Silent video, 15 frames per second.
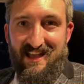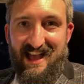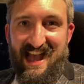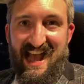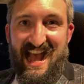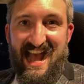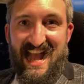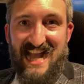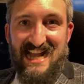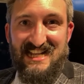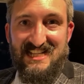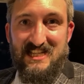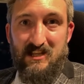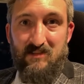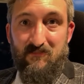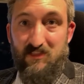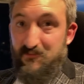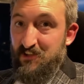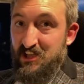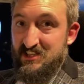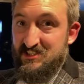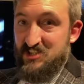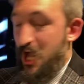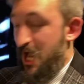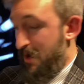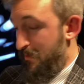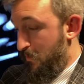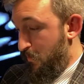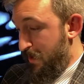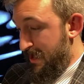And for the first
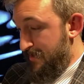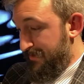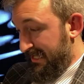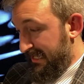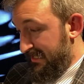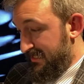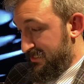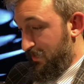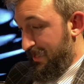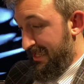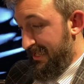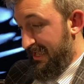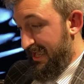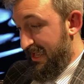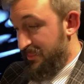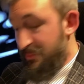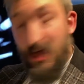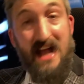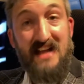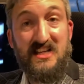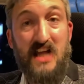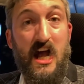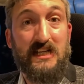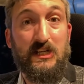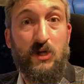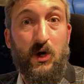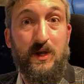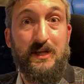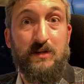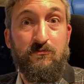time, we begin to hear that
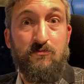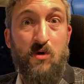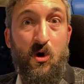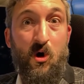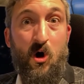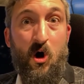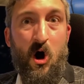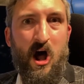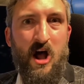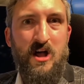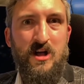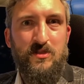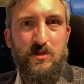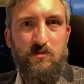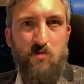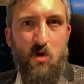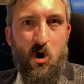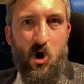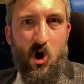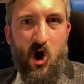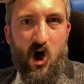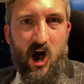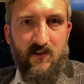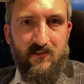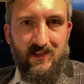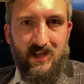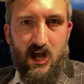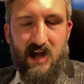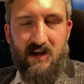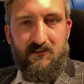iconic roar, the roar
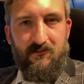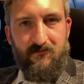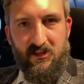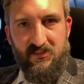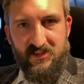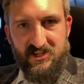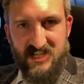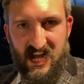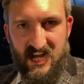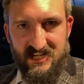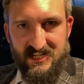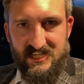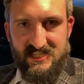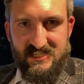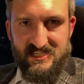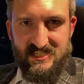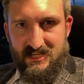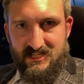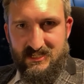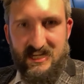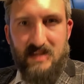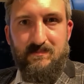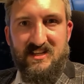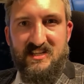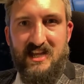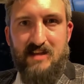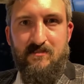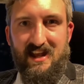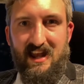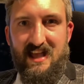of the TARDIS
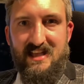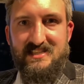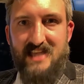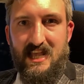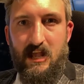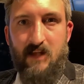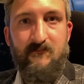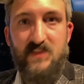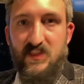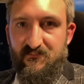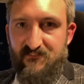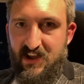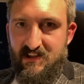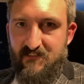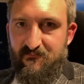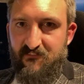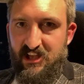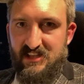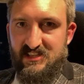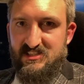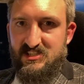dematerializing for the very first